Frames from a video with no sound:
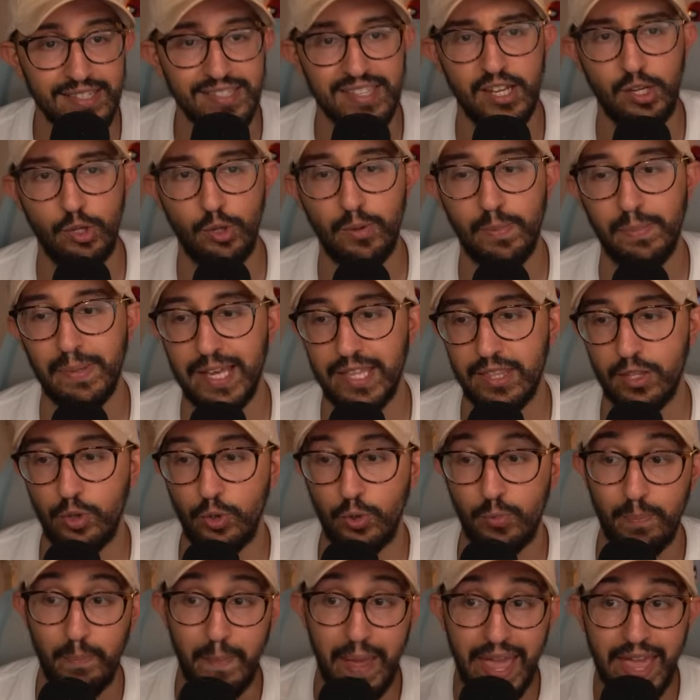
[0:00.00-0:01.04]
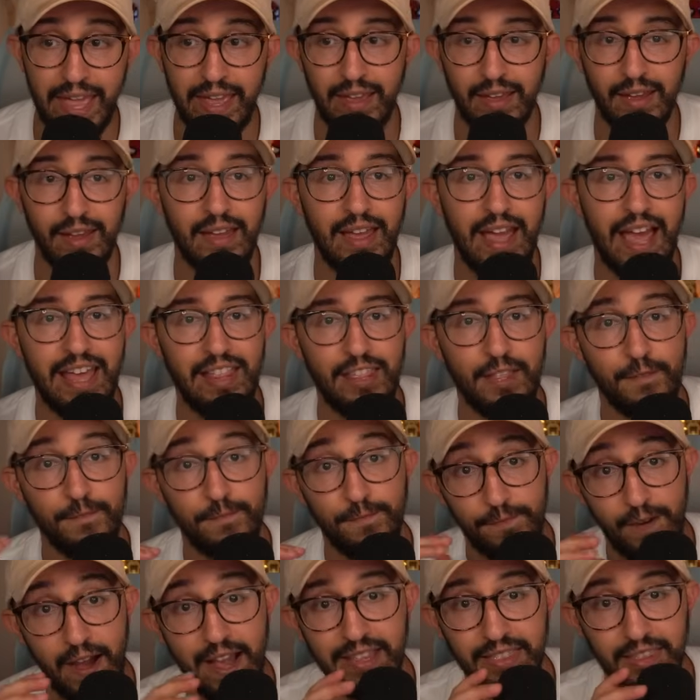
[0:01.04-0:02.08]
Instead, you can play the new May and then
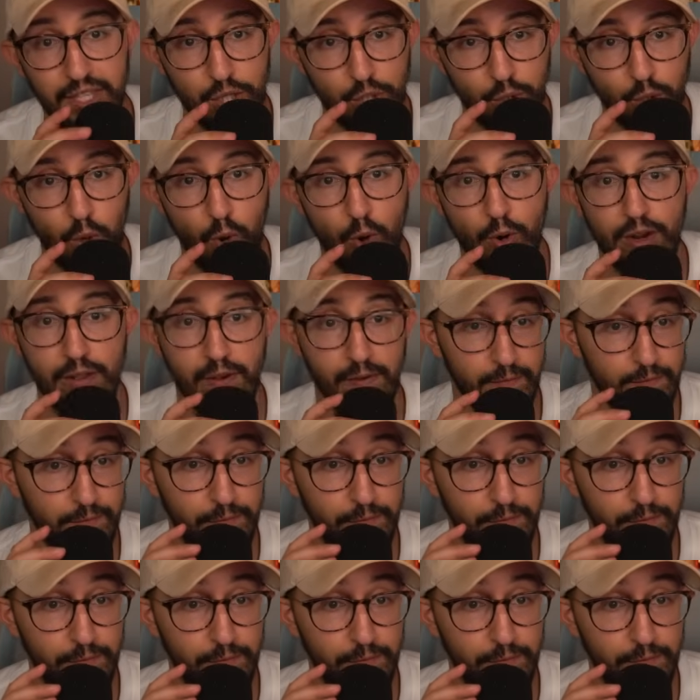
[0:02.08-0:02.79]
find this card,